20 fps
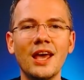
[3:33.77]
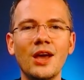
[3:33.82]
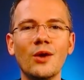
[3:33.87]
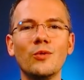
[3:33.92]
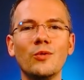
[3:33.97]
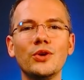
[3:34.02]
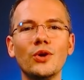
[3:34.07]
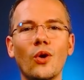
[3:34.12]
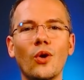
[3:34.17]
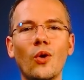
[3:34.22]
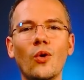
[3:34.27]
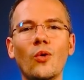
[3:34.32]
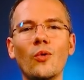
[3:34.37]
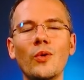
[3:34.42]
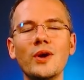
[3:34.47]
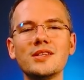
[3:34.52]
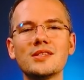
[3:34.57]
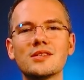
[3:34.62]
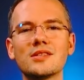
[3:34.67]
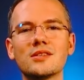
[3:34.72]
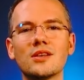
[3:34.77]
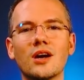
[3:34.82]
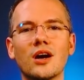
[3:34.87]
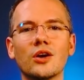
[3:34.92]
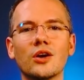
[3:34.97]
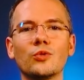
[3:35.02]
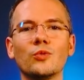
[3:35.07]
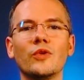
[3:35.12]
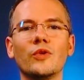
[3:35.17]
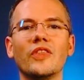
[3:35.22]
we always
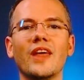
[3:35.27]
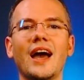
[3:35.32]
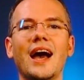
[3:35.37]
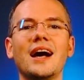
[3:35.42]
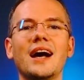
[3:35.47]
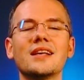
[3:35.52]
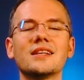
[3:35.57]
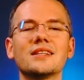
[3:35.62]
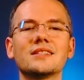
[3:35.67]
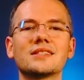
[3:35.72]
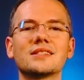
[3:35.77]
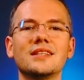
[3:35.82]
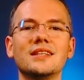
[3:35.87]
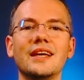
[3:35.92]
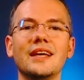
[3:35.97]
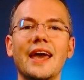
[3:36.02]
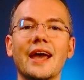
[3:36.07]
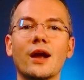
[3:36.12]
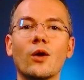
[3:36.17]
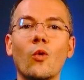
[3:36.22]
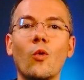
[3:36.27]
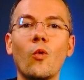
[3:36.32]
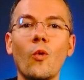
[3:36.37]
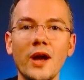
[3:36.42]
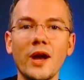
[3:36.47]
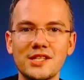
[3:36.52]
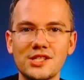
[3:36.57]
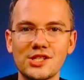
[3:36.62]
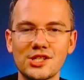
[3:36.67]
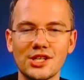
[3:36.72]
start with asking a
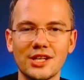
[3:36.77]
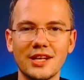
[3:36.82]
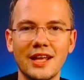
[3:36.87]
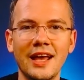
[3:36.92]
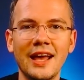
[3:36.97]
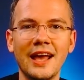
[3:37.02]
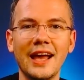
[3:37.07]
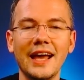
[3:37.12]
question